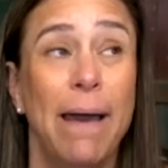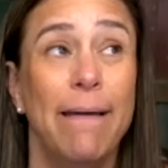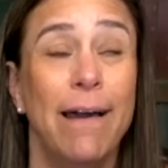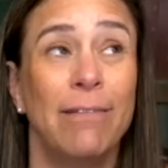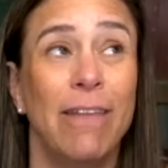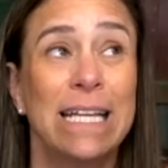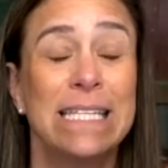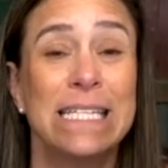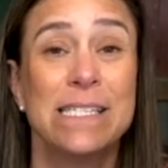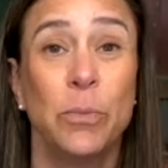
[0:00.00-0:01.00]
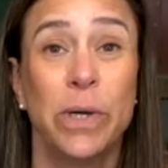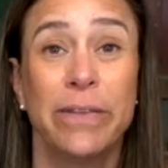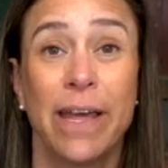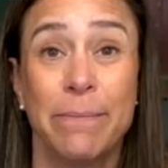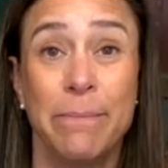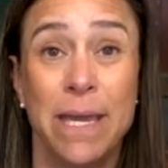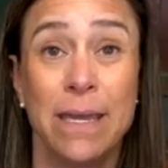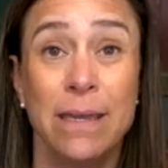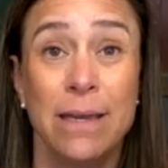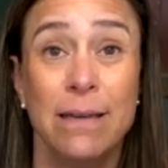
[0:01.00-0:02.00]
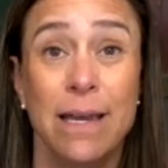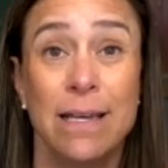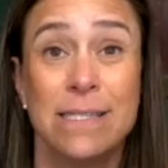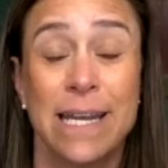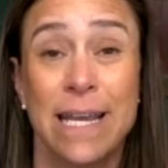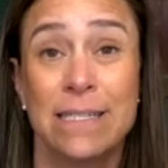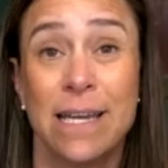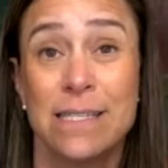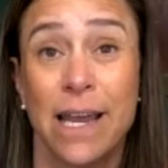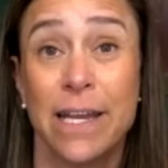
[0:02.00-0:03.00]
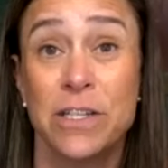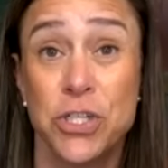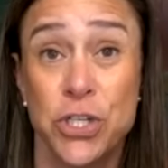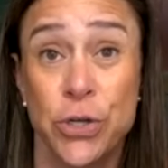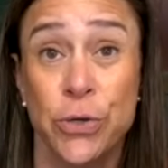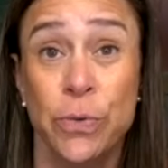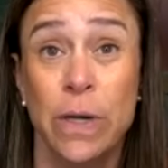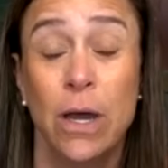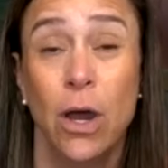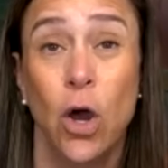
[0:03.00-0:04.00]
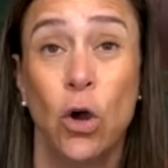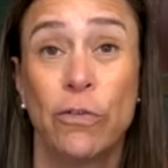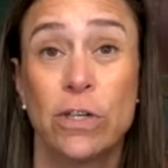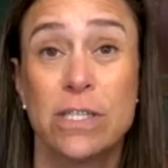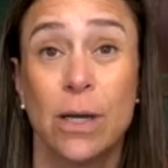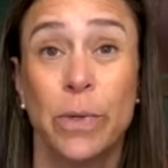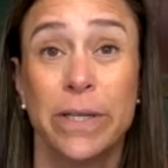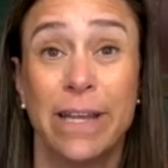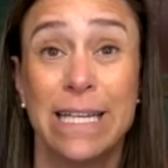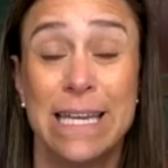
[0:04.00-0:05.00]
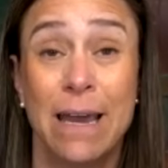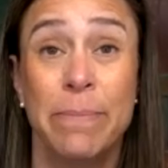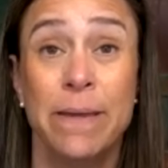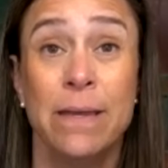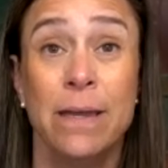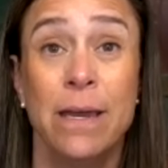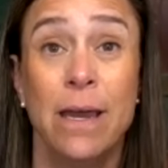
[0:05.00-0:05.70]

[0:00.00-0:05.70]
electing someone like me as an anti-Zionist Jew over someone like Debbie